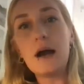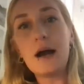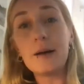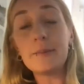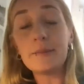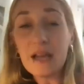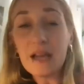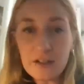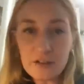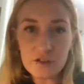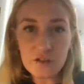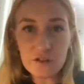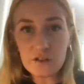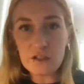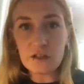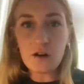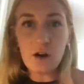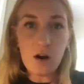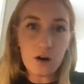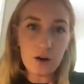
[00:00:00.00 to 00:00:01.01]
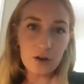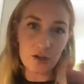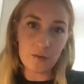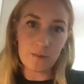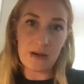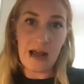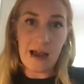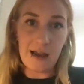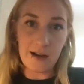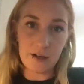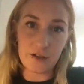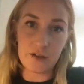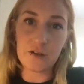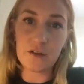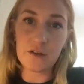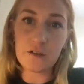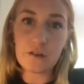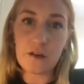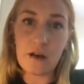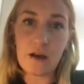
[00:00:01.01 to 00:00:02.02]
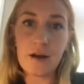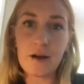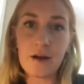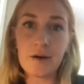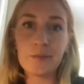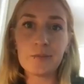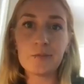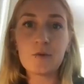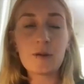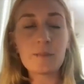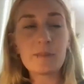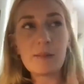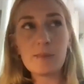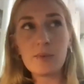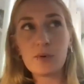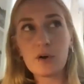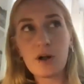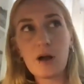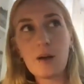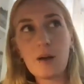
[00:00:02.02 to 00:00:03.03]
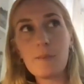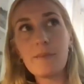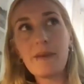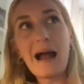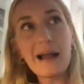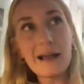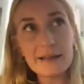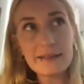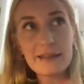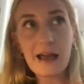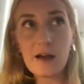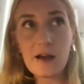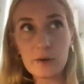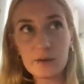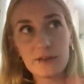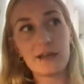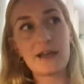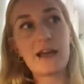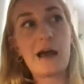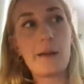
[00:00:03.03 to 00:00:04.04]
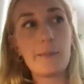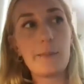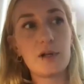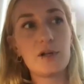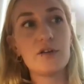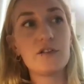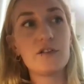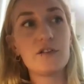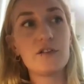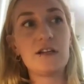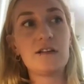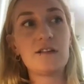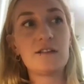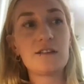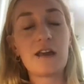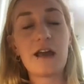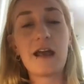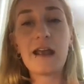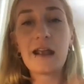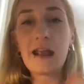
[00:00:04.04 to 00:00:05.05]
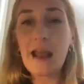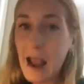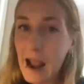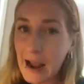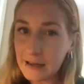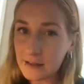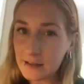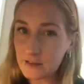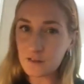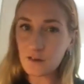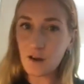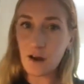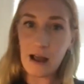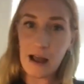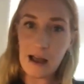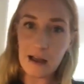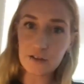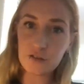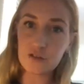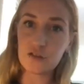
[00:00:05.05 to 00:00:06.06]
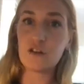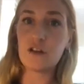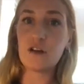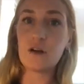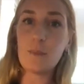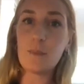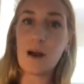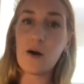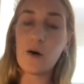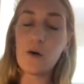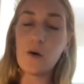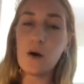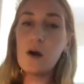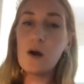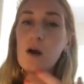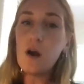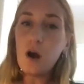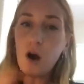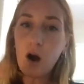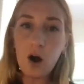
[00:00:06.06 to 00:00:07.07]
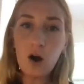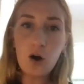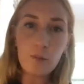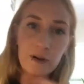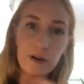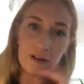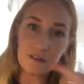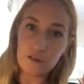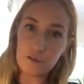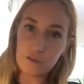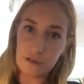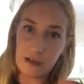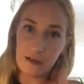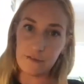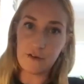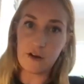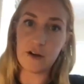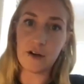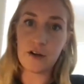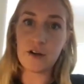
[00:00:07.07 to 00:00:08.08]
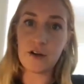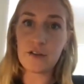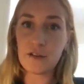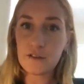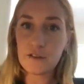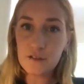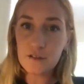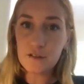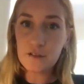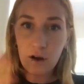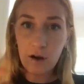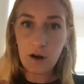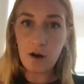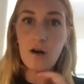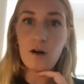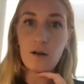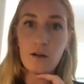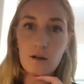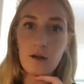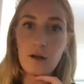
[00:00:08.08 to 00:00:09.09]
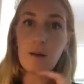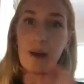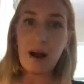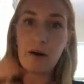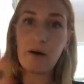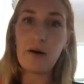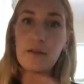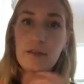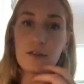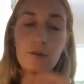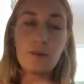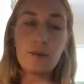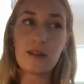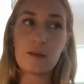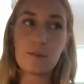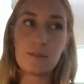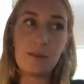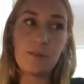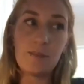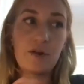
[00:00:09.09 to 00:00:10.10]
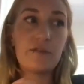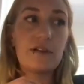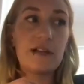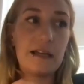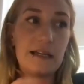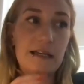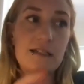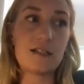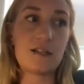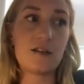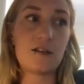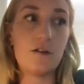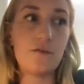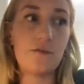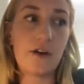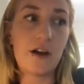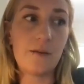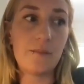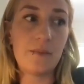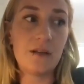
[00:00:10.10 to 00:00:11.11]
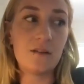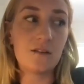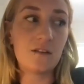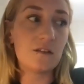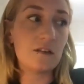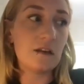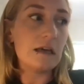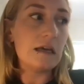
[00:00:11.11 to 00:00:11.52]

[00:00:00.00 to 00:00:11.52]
agency to all human actors, where people come back at that with the Capitalocene saying, hey, it's not actually about all ways of life on Earth. It's not all about the way that people are relating to their environments